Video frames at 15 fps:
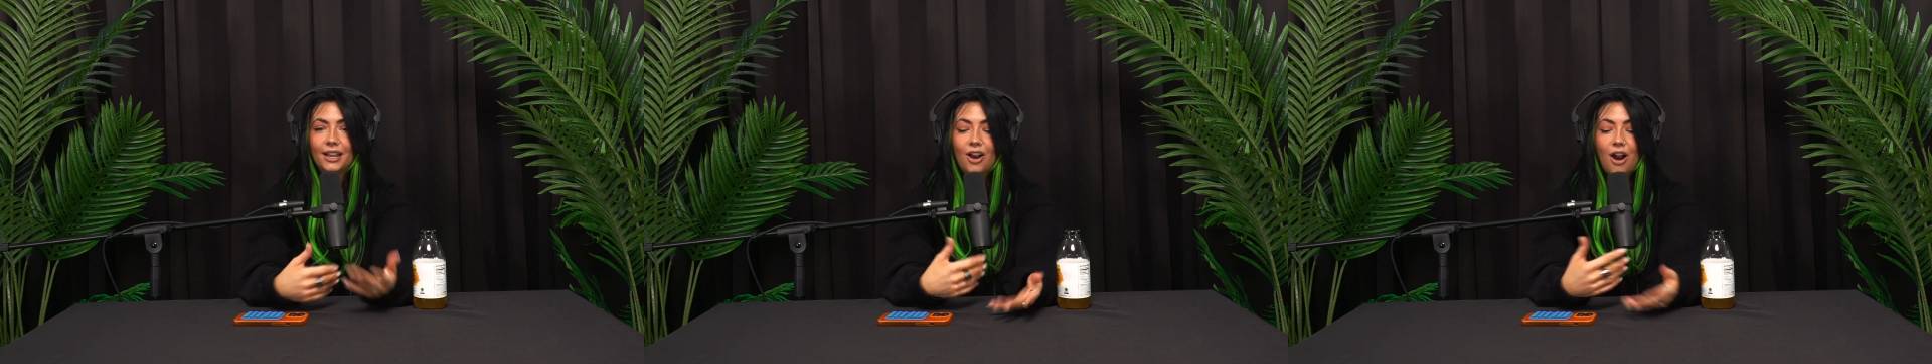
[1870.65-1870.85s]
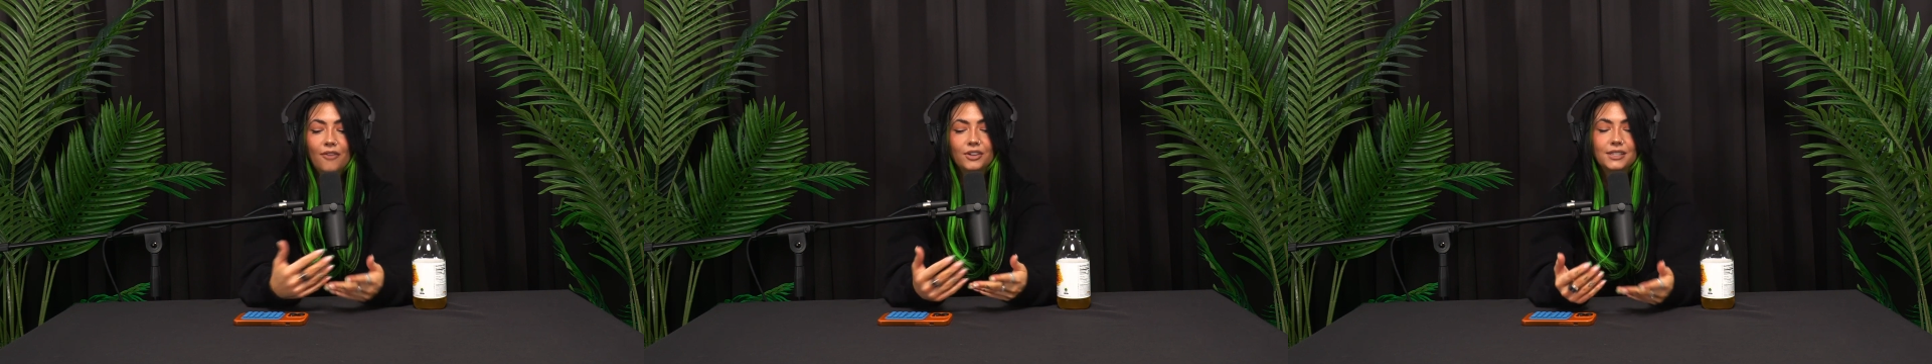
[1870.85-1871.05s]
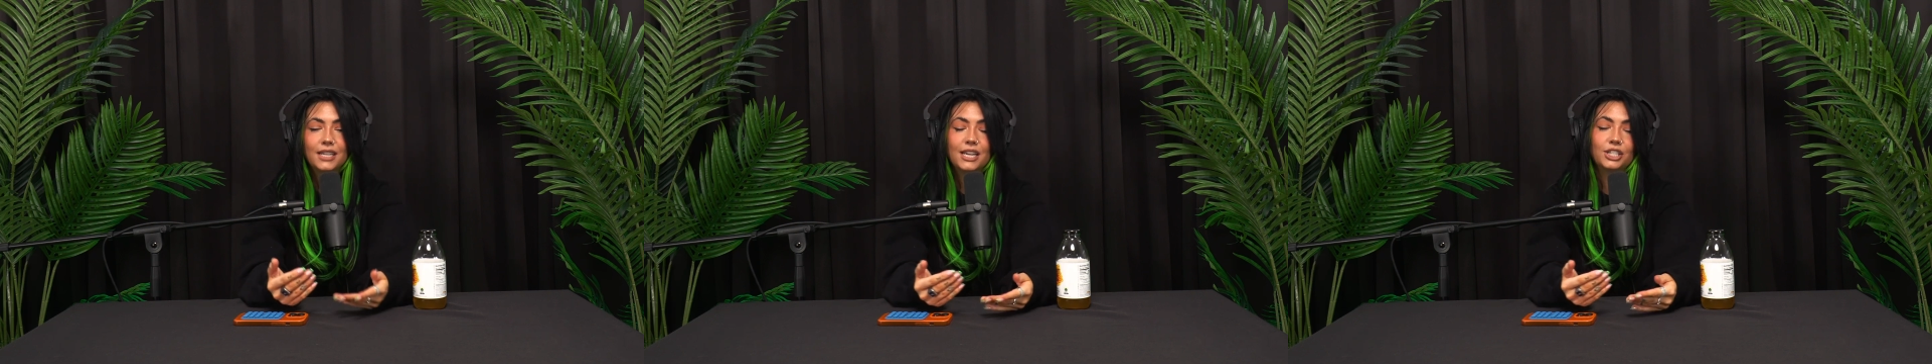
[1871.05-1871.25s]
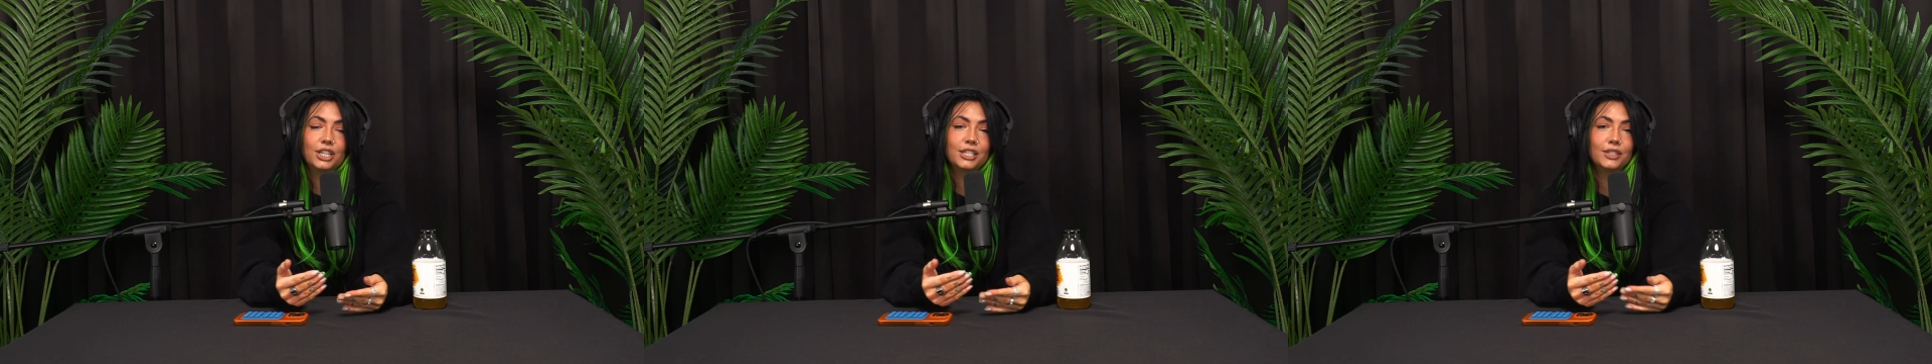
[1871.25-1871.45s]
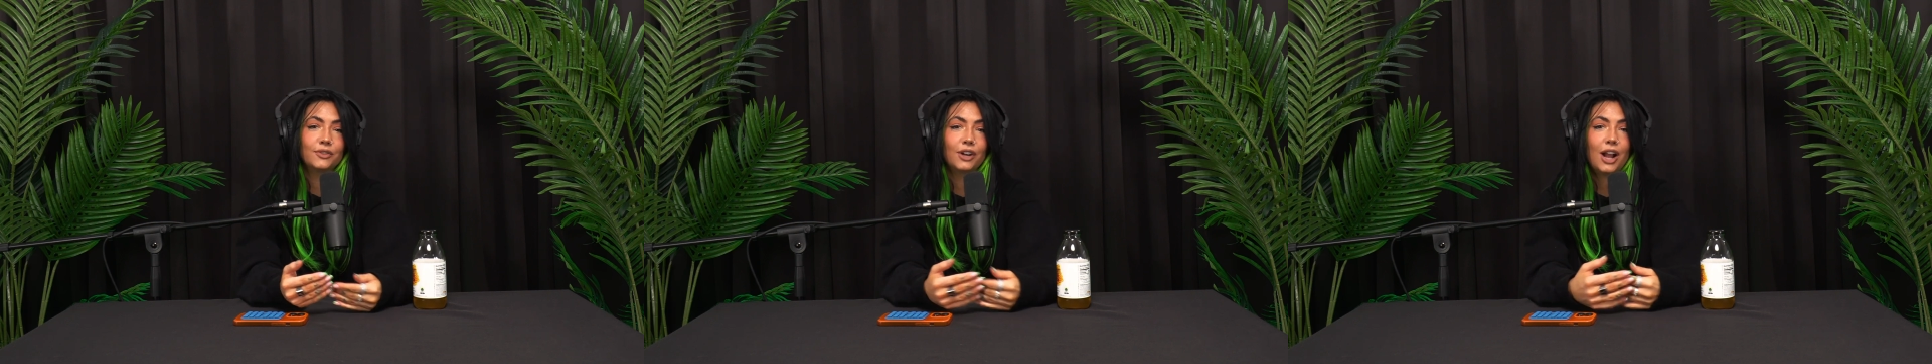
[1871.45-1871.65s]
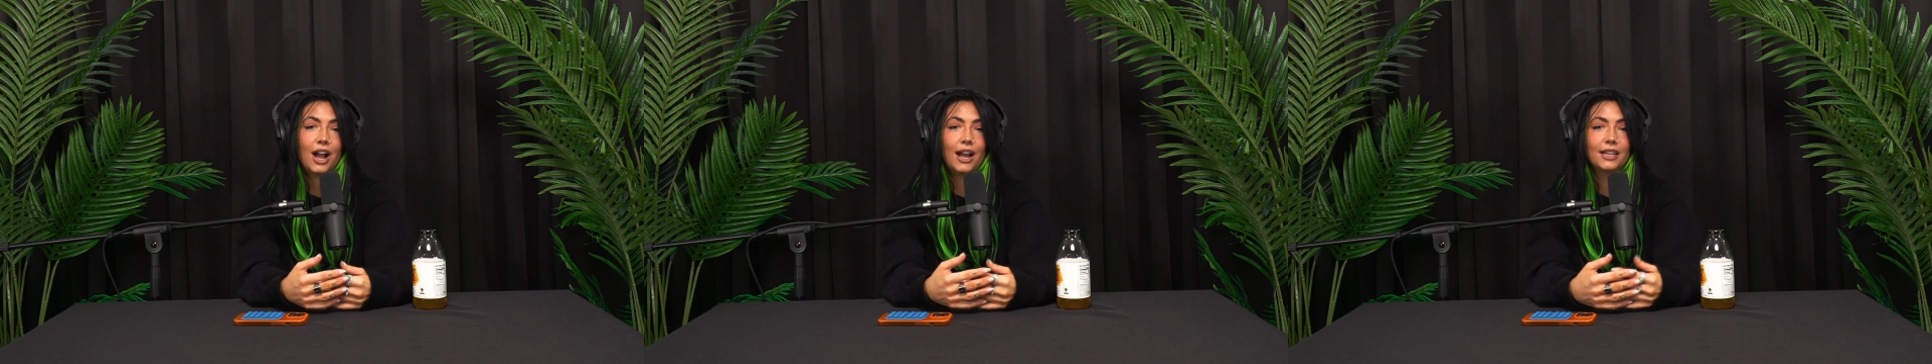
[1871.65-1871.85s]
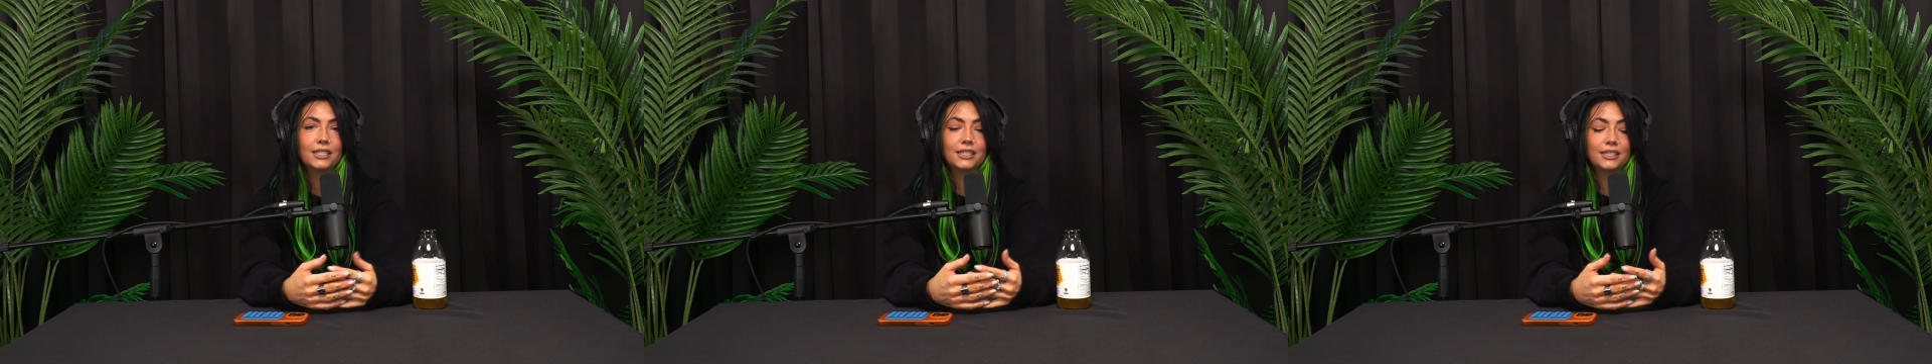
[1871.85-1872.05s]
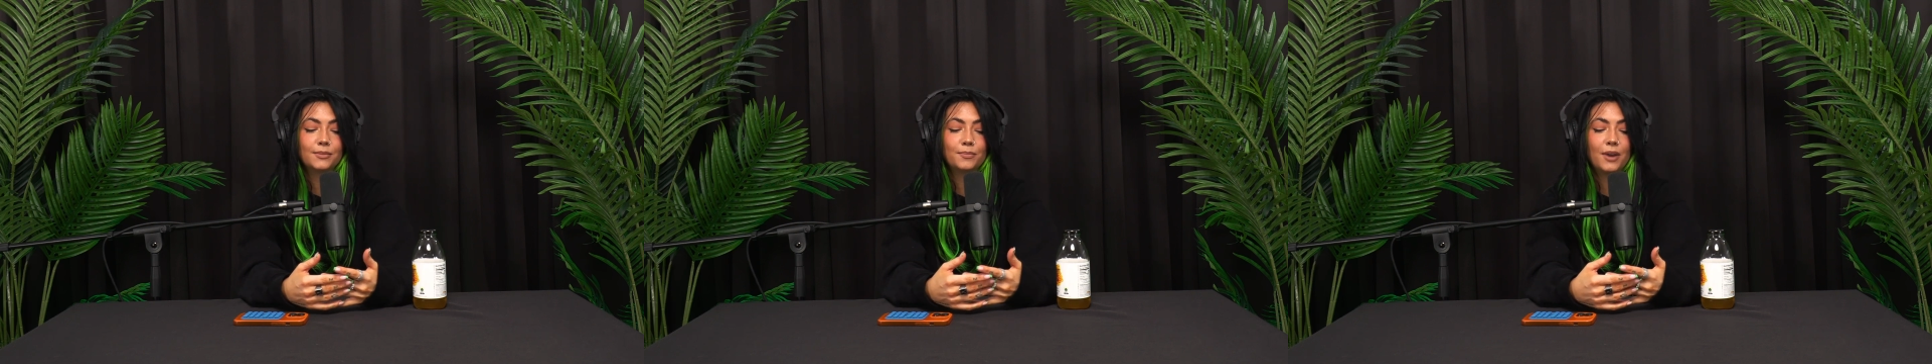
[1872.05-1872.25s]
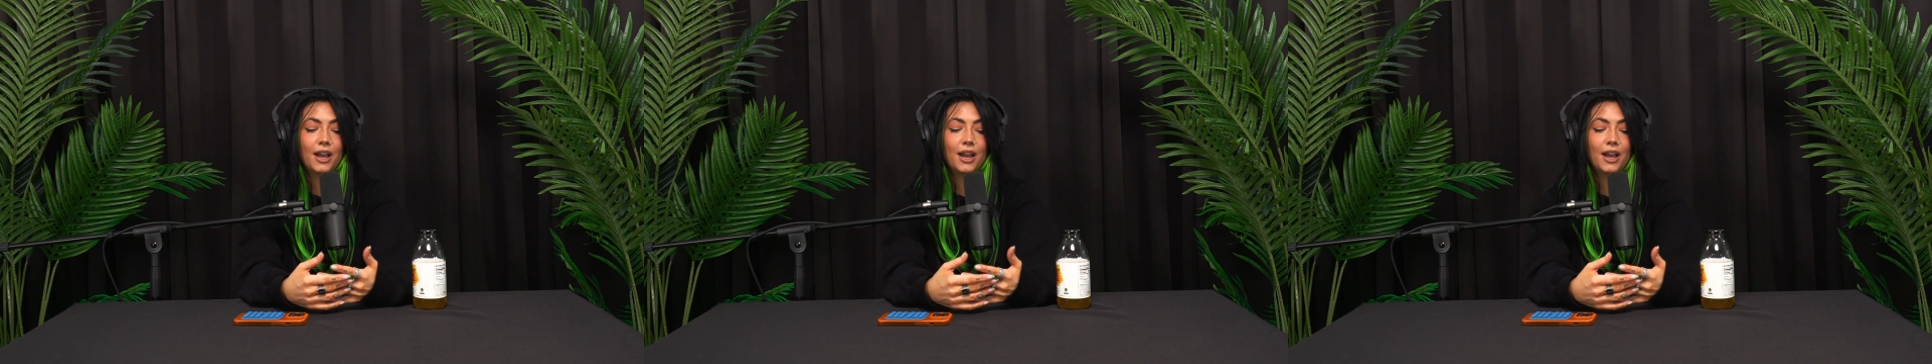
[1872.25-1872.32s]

conversations for us,